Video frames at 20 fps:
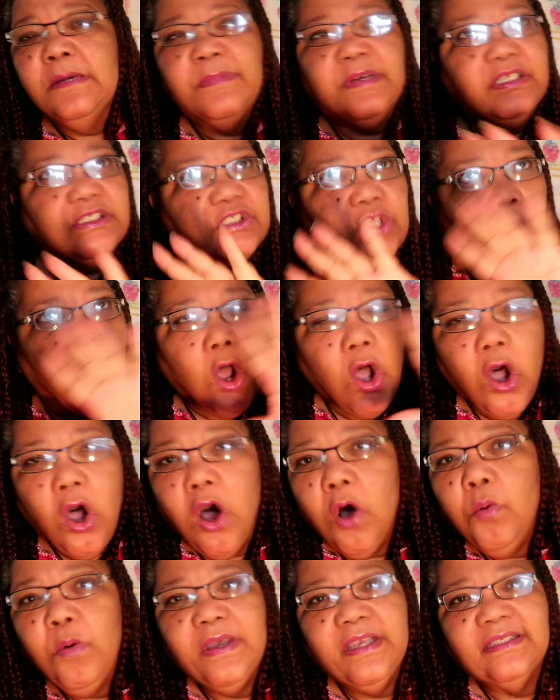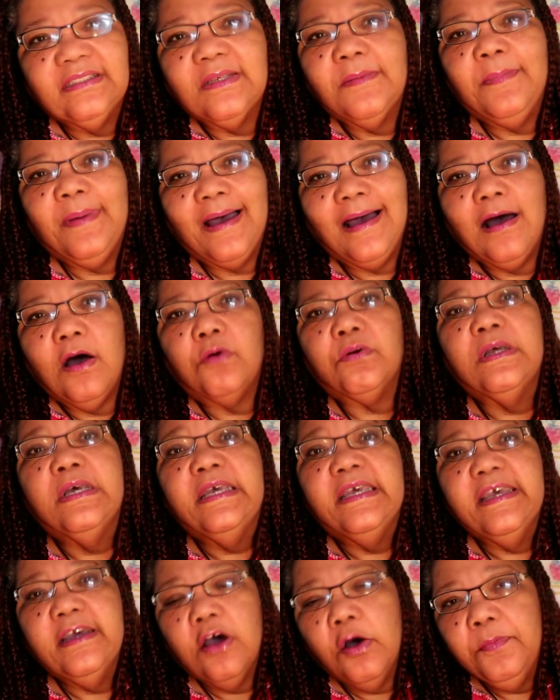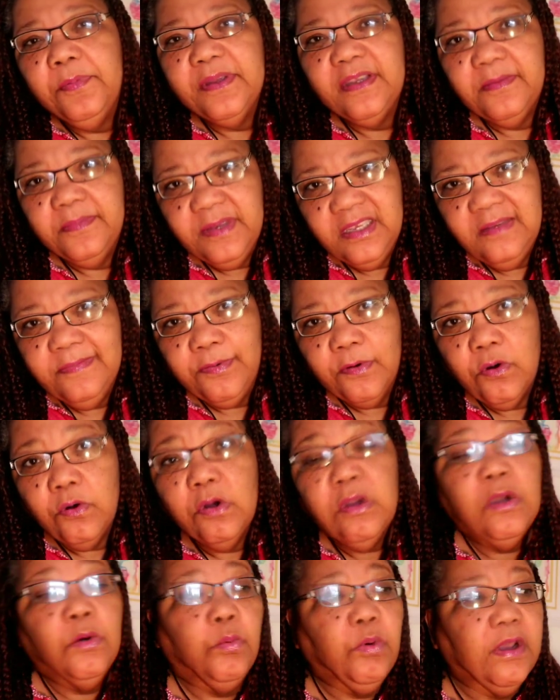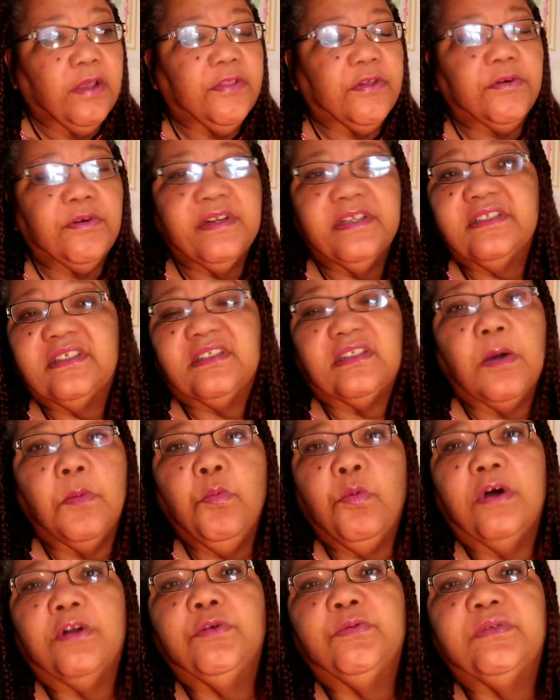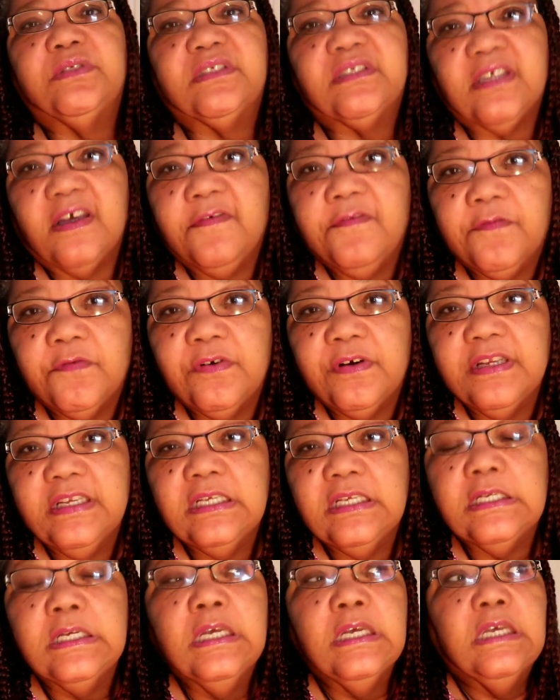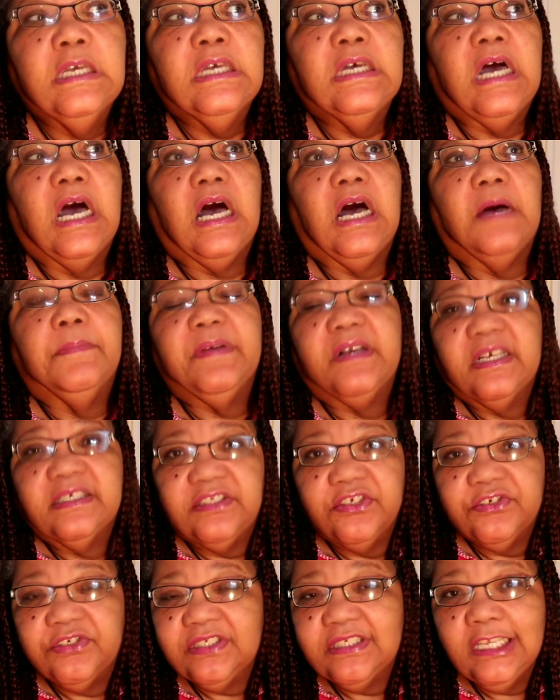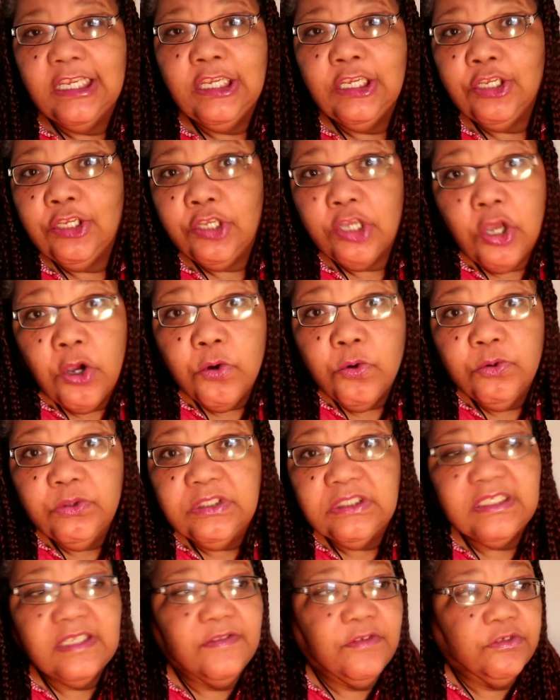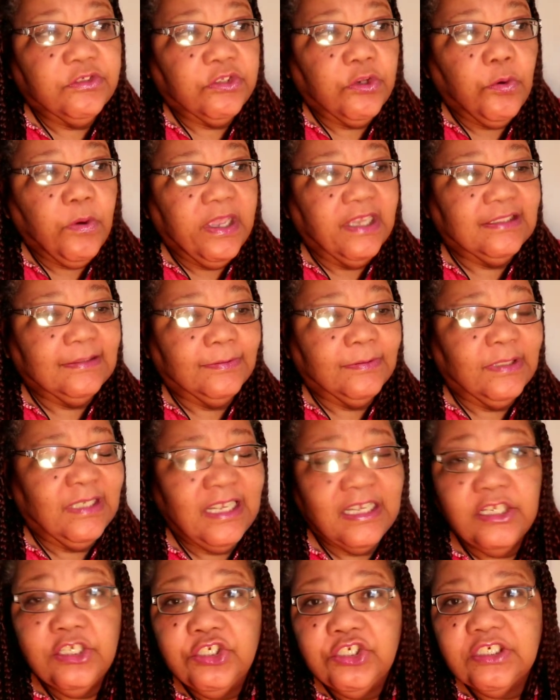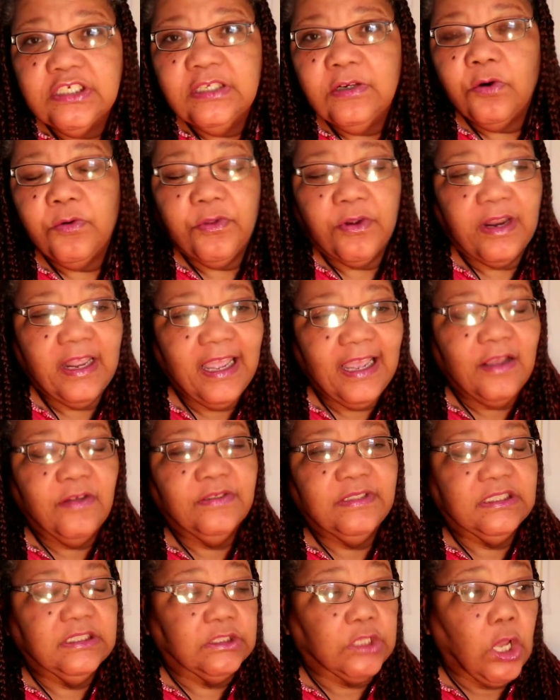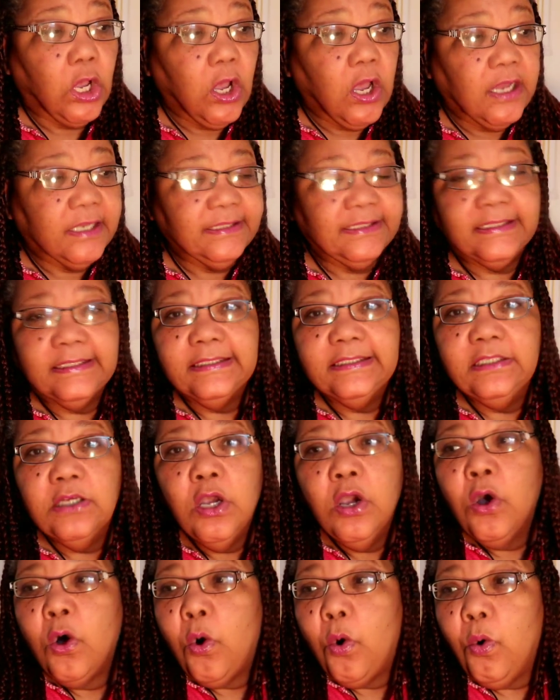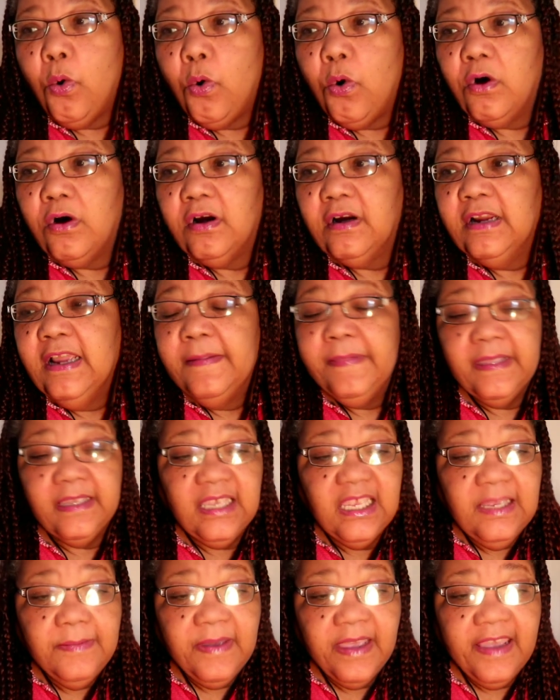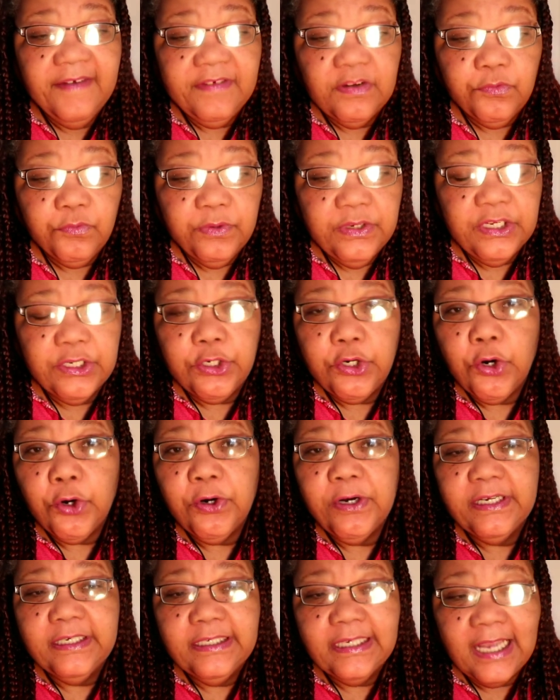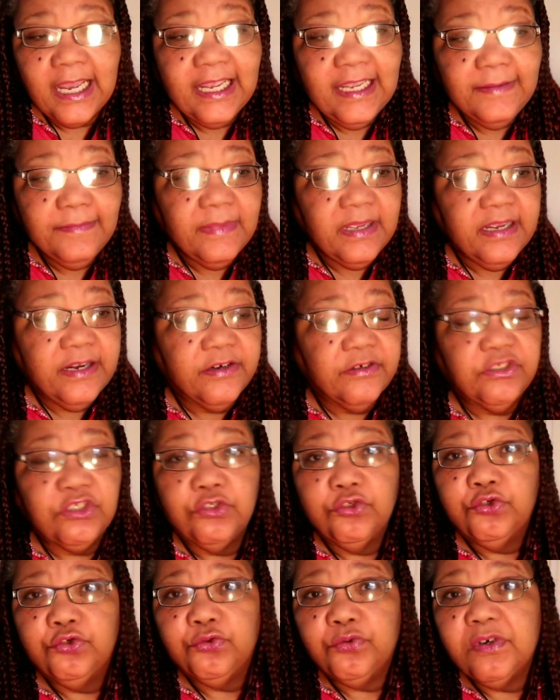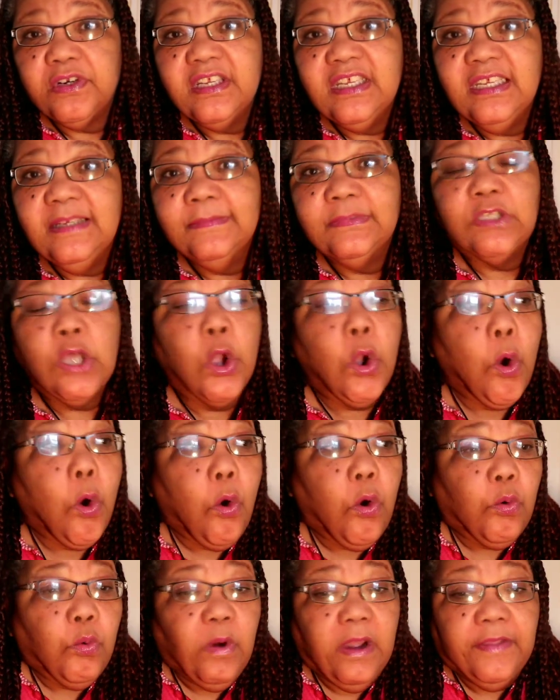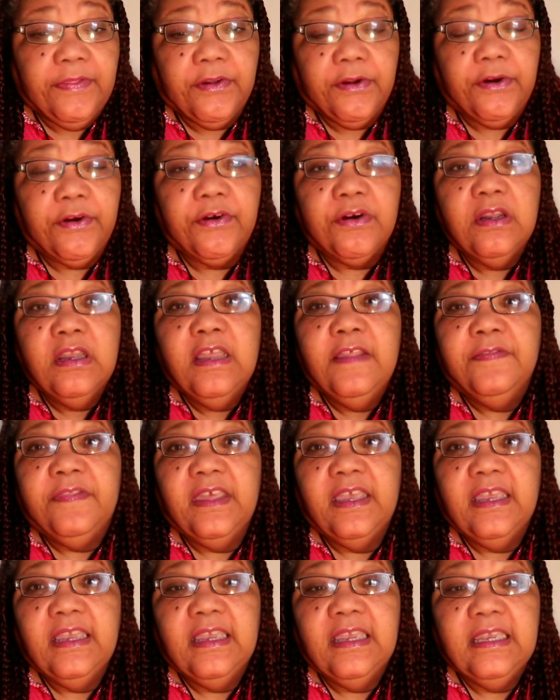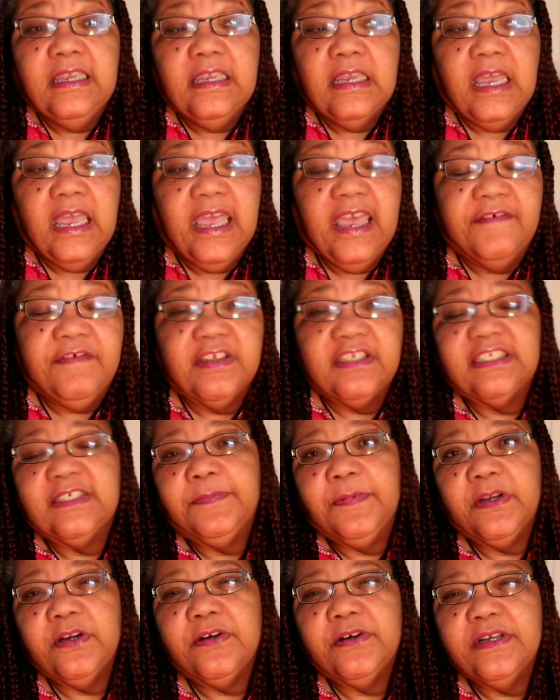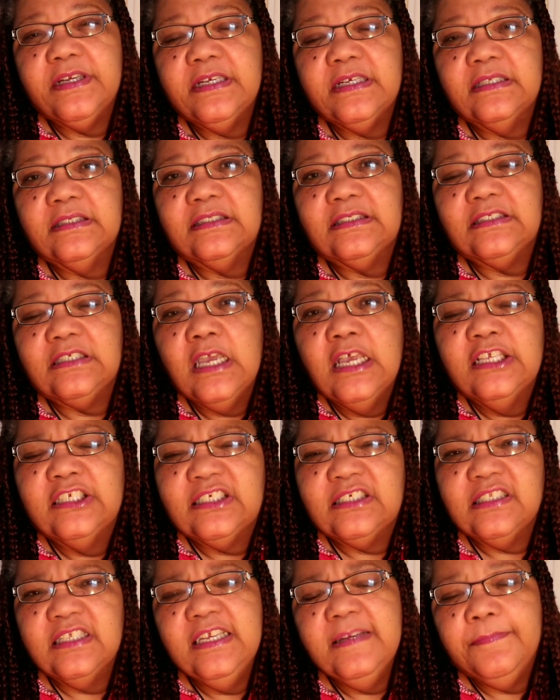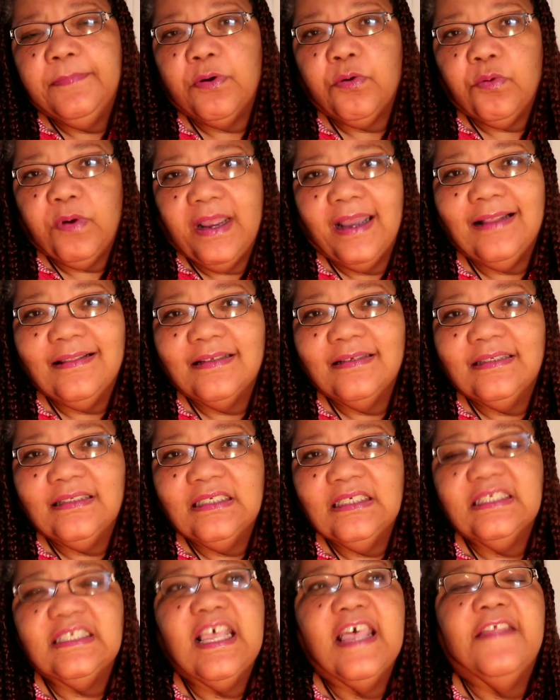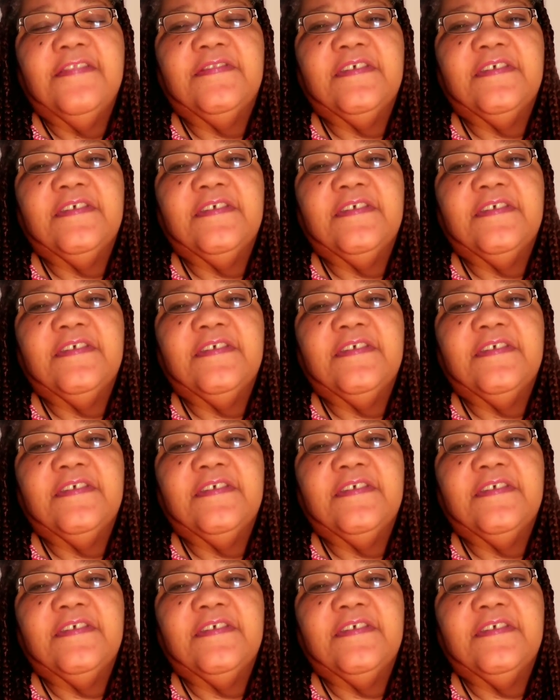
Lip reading: But it's always about helping people, whether it's someone who's suffering because they're seeing ghosts and there's no explanation, or their house is haunted, or they keep having reoccurring nightmares and dreams, or whether they have experienced sleep paralysis.